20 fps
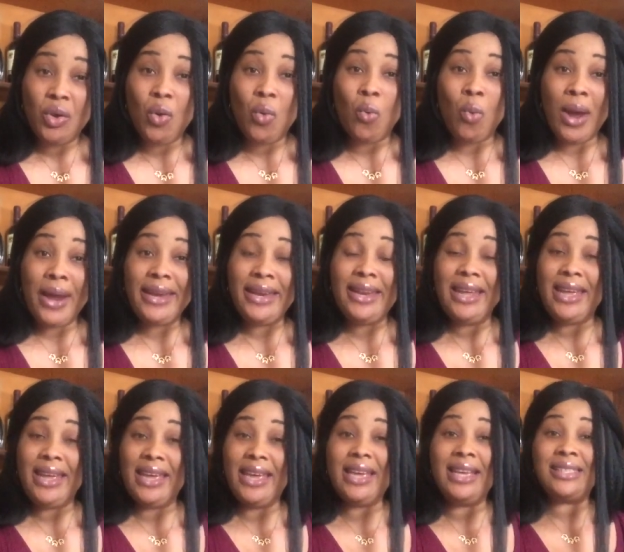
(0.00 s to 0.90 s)
when
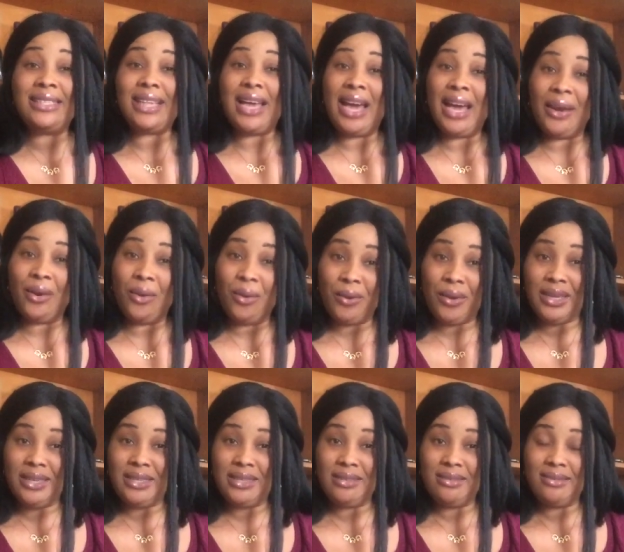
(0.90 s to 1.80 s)
he is
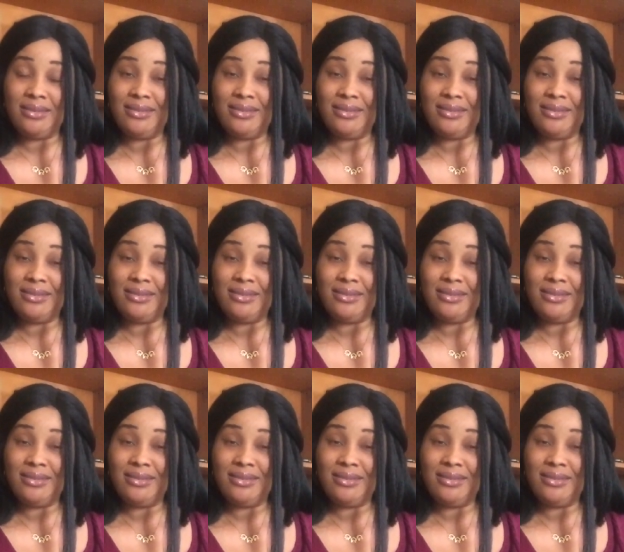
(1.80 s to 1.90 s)
annoyed.